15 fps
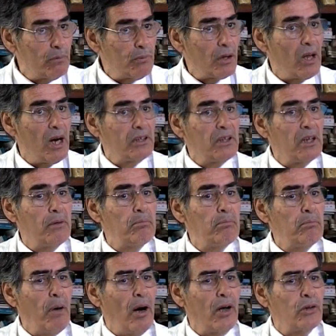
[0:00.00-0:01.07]
After a
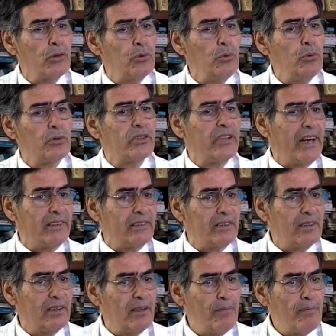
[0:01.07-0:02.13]
year of
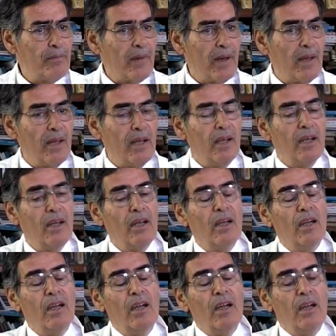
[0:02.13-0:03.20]
interruption,
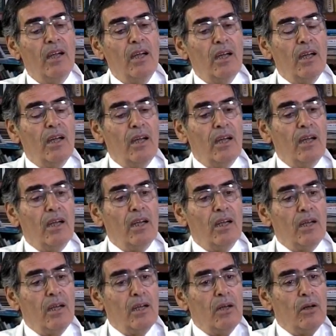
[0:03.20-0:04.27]
it is
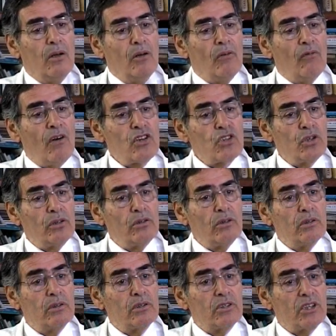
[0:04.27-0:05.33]
re-injected the first
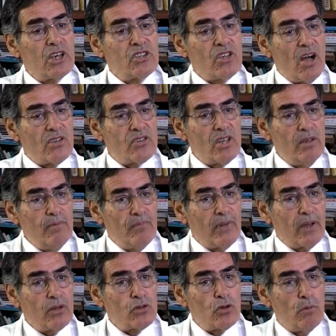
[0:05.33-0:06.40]
dose of
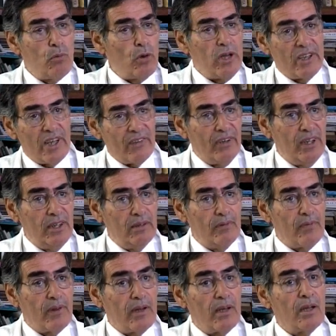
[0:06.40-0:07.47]
1 millimeter.
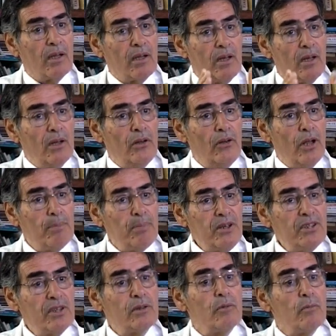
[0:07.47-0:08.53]

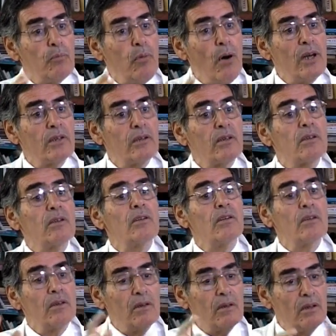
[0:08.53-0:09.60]
Then, after
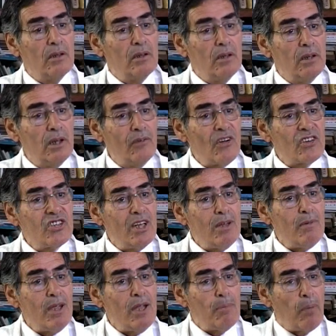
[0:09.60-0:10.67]
2 years of
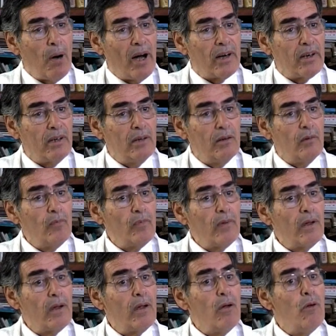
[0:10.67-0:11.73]
interruption, it is
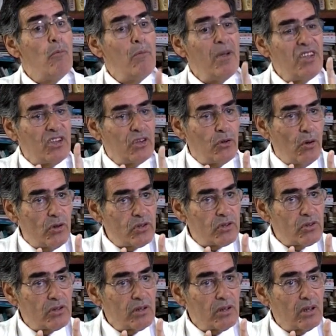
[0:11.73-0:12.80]
injected the
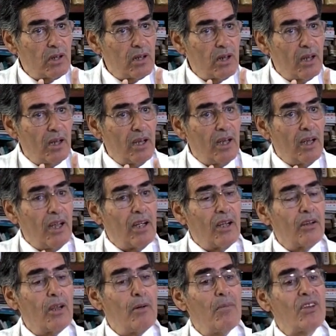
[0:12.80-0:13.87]
remainder dose
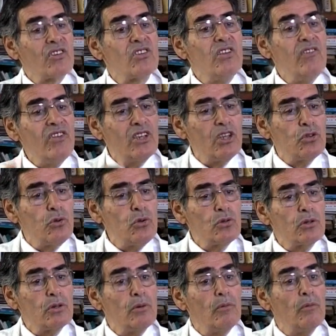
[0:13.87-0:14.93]
or the second
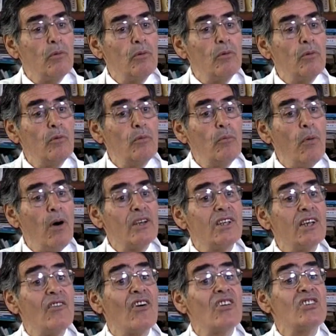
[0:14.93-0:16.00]
dose of 2
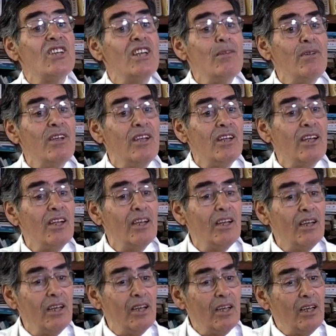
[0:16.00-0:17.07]
milliliters,
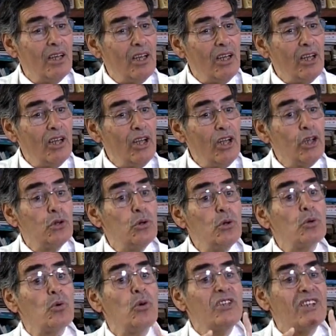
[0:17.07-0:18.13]
divided
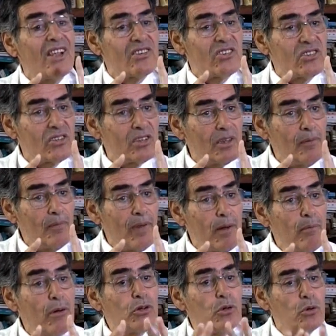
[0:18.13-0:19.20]
into 1
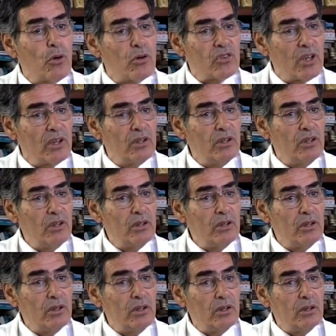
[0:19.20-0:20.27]
milliliter
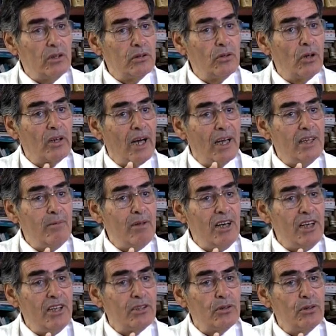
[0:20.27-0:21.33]
injections for
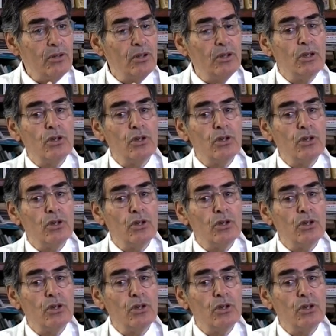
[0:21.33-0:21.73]
each month.